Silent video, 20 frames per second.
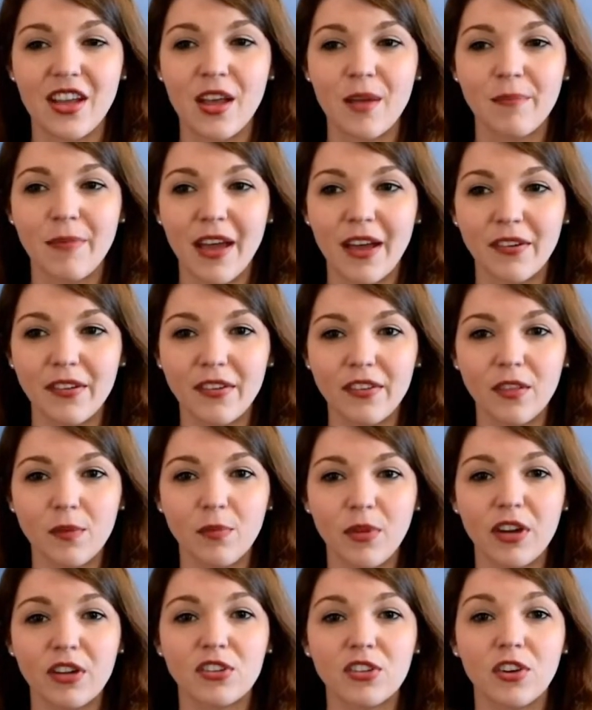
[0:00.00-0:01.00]
Balance the
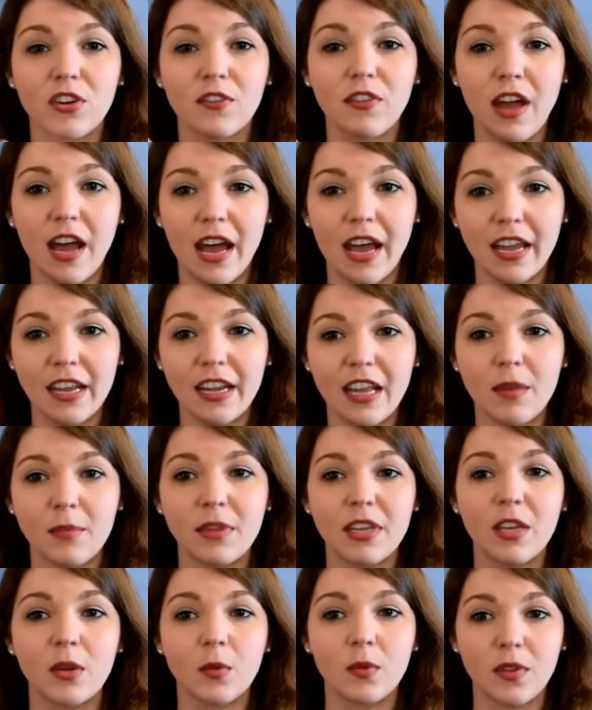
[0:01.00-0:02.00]
pressure of I and M
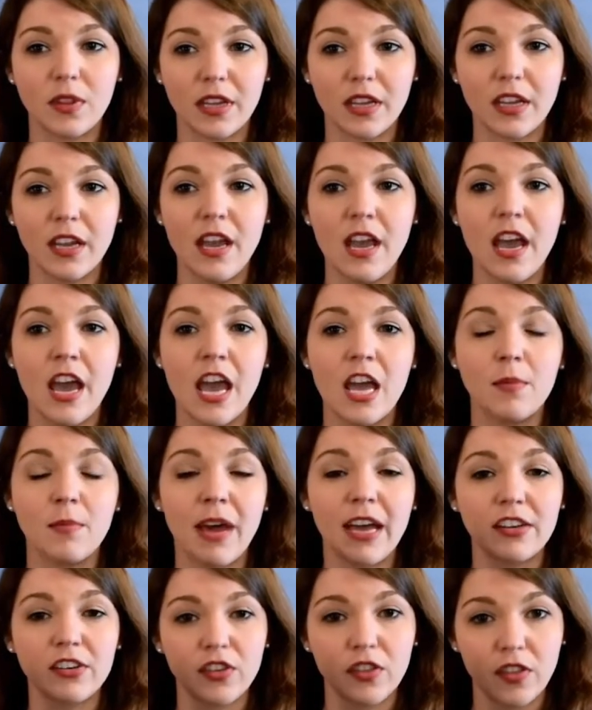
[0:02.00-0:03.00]
equally and
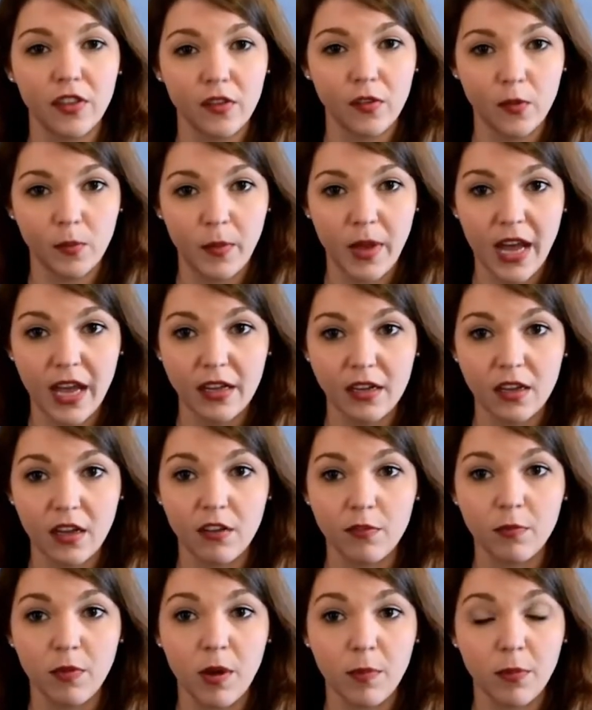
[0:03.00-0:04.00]
match the spot
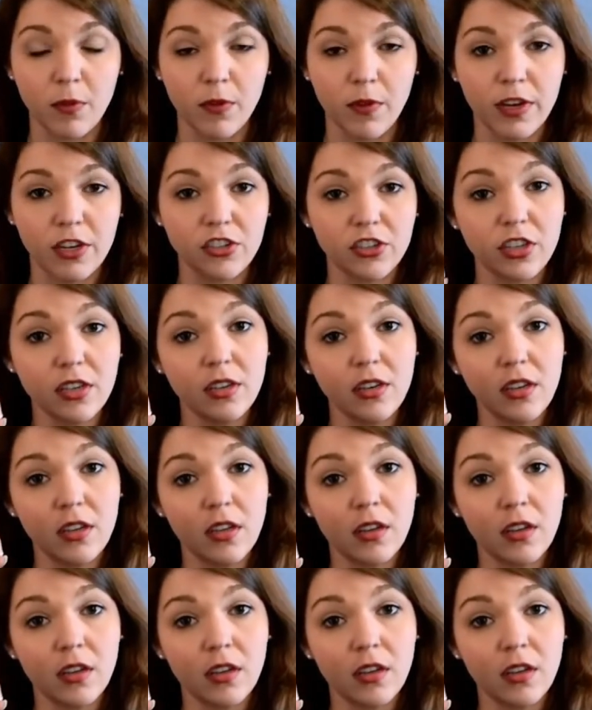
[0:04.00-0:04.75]
of preparation,